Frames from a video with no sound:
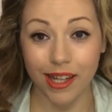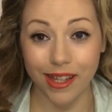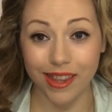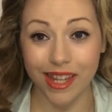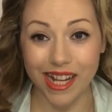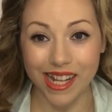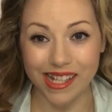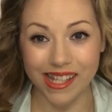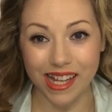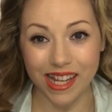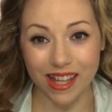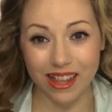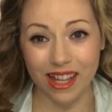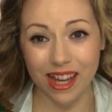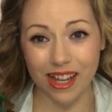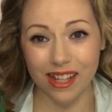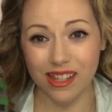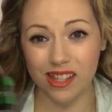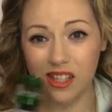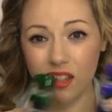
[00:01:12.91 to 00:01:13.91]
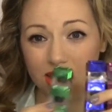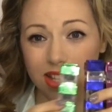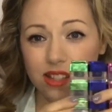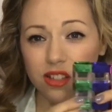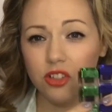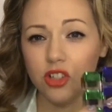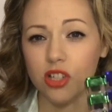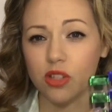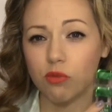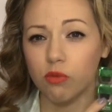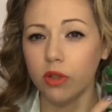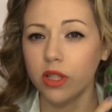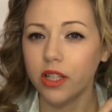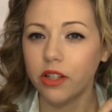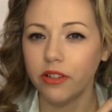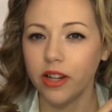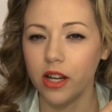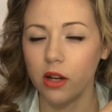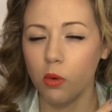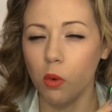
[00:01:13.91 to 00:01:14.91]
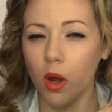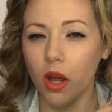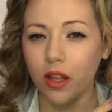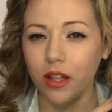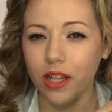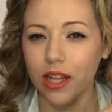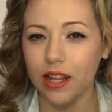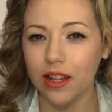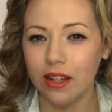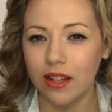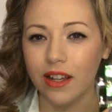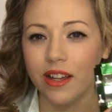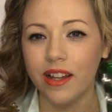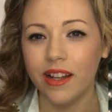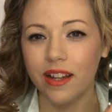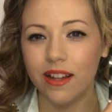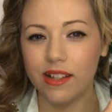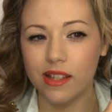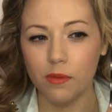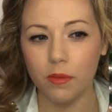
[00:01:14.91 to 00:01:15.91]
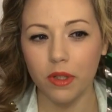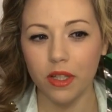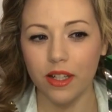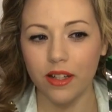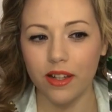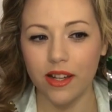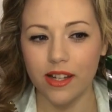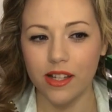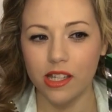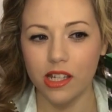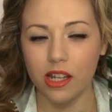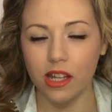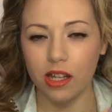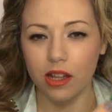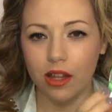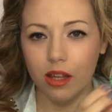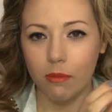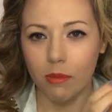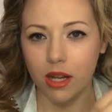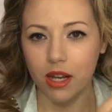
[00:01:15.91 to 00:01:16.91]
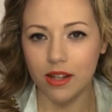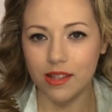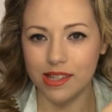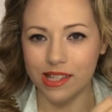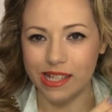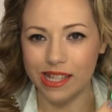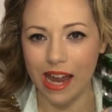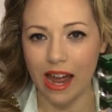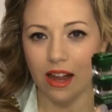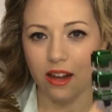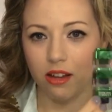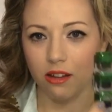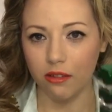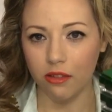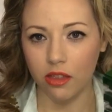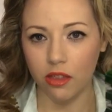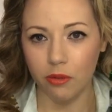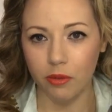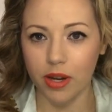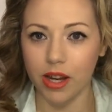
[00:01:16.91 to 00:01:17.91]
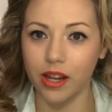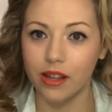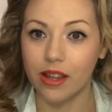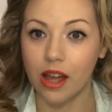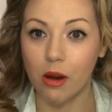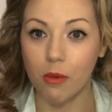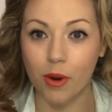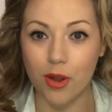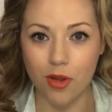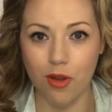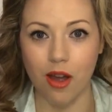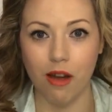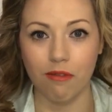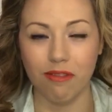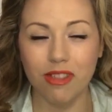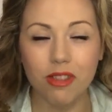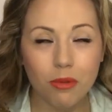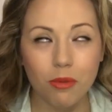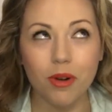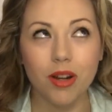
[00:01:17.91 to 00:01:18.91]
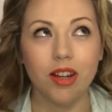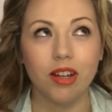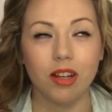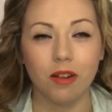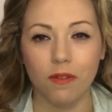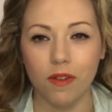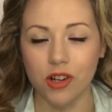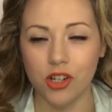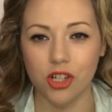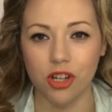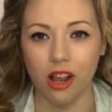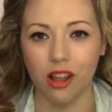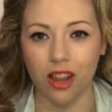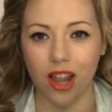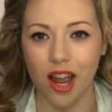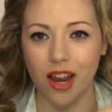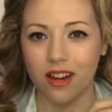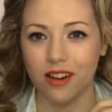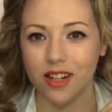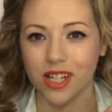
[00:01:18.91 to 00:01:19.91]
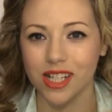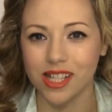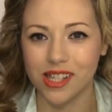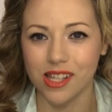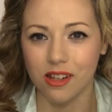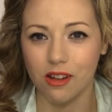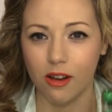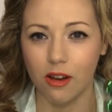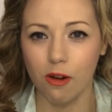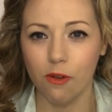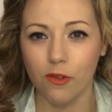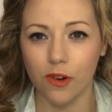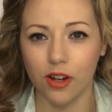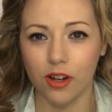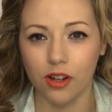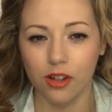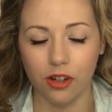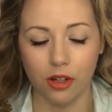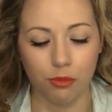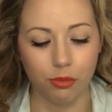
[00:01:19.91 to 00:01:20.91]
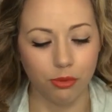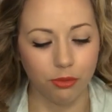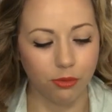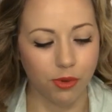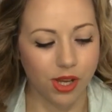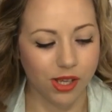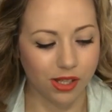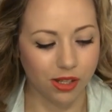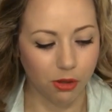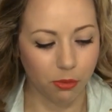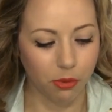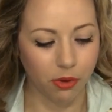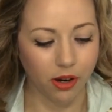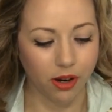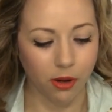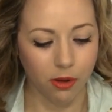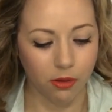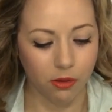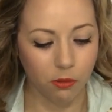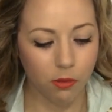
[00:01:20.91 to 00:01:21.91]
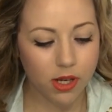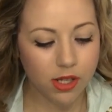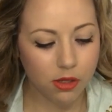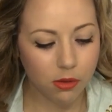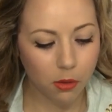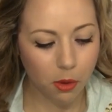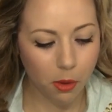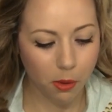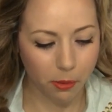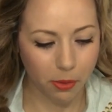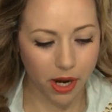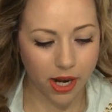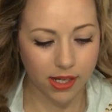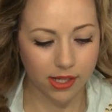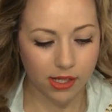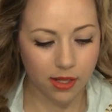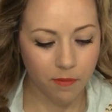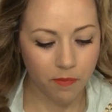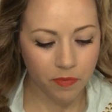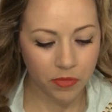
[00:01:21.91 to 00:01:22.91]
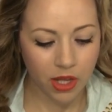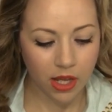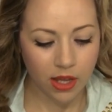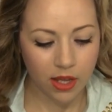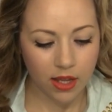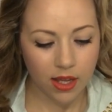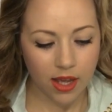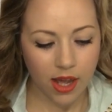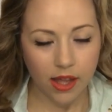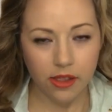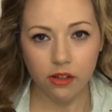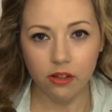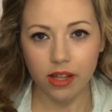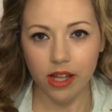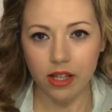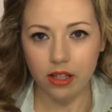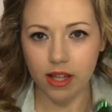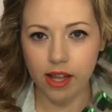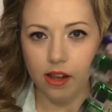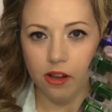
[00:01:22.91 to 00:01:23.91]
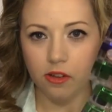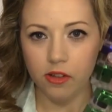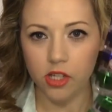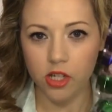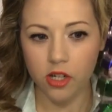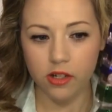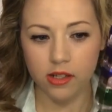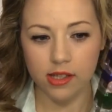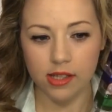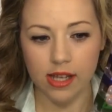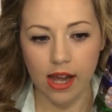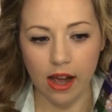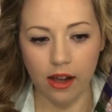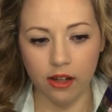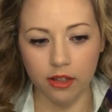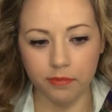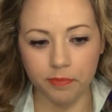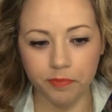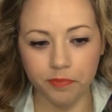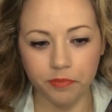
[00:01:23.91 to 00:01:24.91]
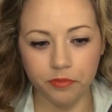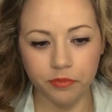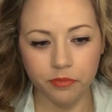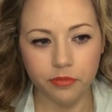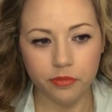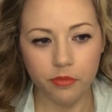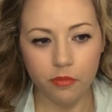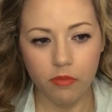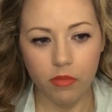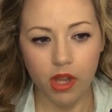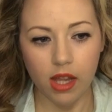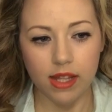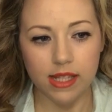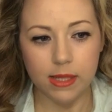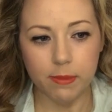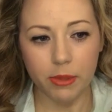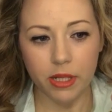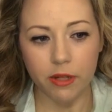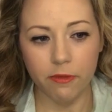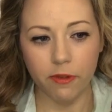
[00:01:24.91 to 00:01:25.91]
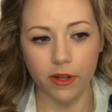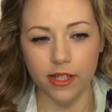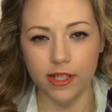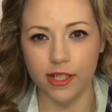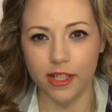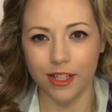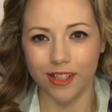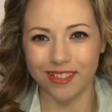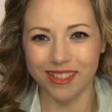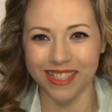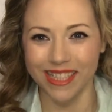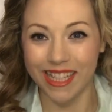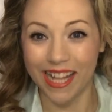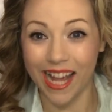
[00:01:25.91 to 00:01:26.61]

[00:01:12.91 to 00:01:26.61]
and things like that. So these are just really great quality. It's really nice to get them in a stack of three and that way you have three different gel liners, you know, for a good reasonable, reasonable price. And they're like Legos, you can stack them. That's pretty fun too.